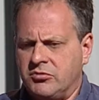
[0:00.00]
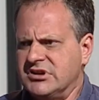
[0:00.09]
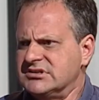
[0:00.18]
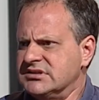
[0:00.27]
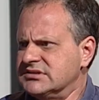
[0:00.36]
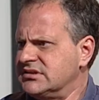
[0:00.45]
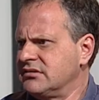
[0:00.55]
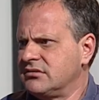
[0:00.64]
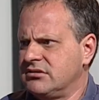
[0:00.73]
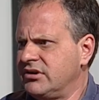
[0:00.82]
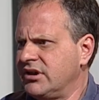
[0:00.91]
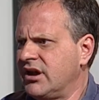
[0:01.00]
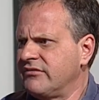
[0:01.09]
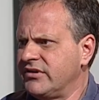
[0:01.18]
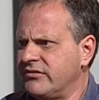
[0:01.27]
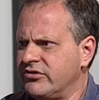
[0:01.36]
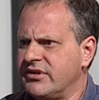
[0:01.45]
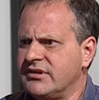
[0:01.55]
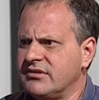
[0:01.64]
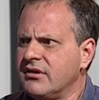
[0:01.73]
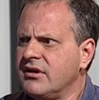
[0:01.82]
reasons, including high fever, that